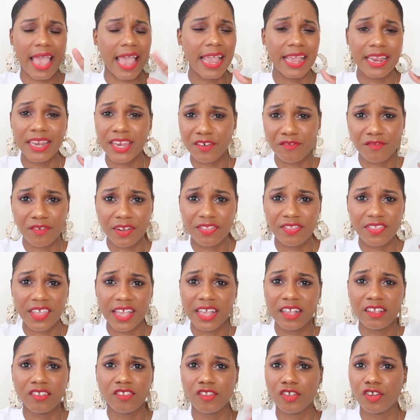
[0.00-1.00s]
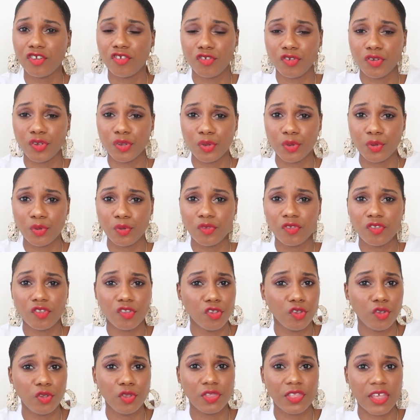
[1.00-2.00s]
eight different things to choose
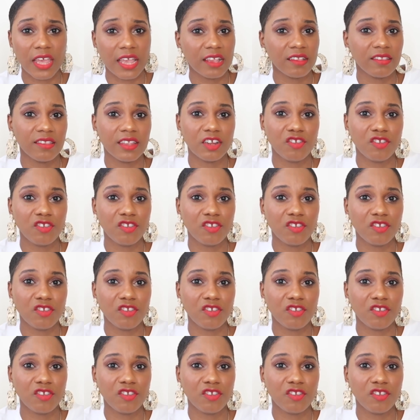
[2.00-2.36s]
two things